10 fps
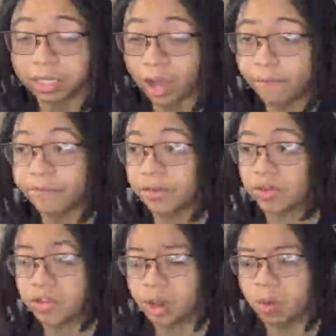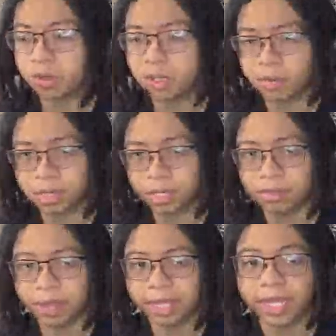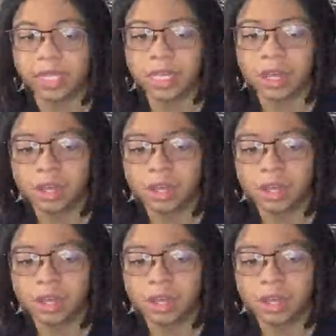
tough for sure when it comes to these melees.